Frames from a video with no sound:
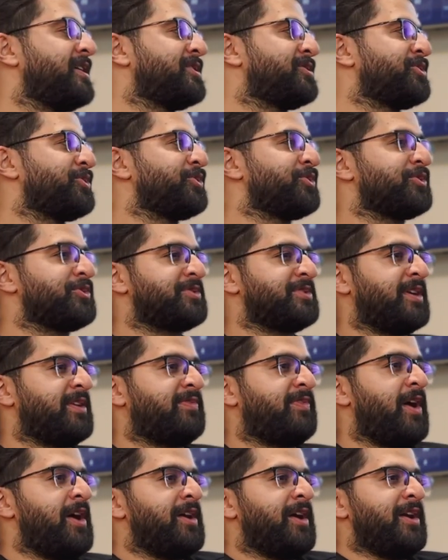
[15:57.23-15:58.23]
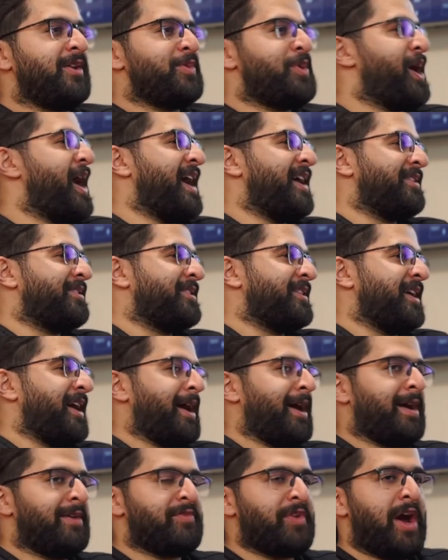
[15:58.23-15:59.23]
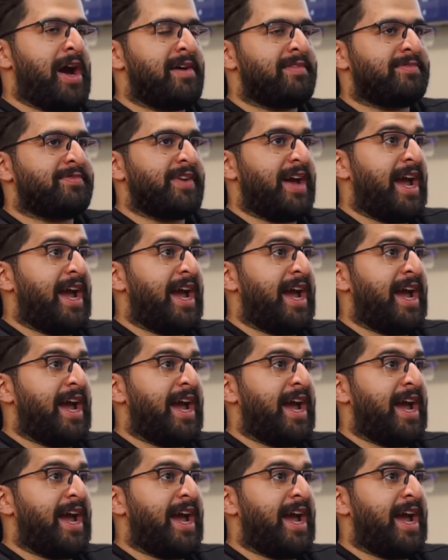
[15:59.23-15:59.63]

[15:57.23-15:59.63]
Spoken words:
introduced finally we have